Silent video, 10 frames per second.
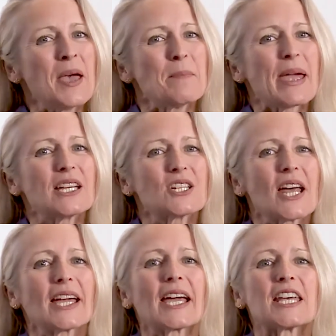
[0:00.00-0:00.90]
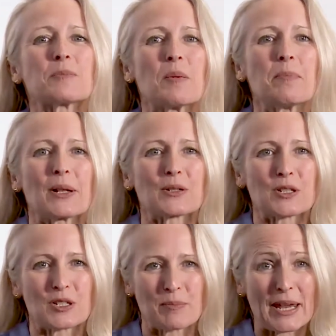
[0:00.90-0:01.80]
PageTiger has been built
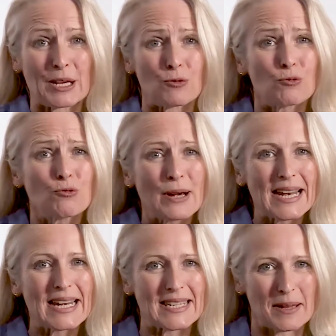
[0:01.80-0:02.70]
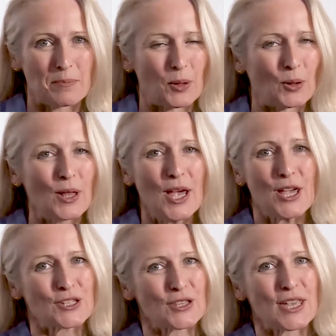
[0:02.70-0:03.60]
to make it really simple,
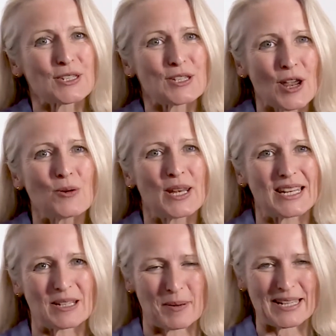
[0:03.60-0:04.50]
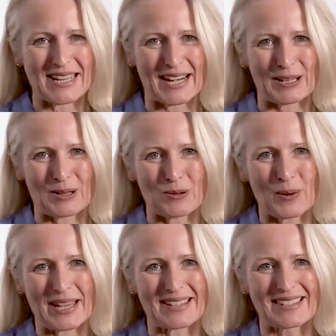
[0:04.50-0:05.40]
so there's no need to be a technical
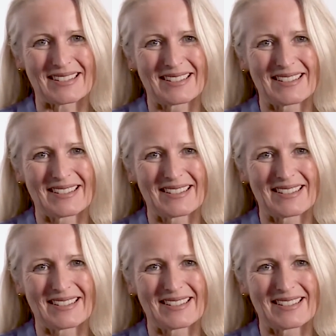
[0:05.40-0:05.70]
whiz.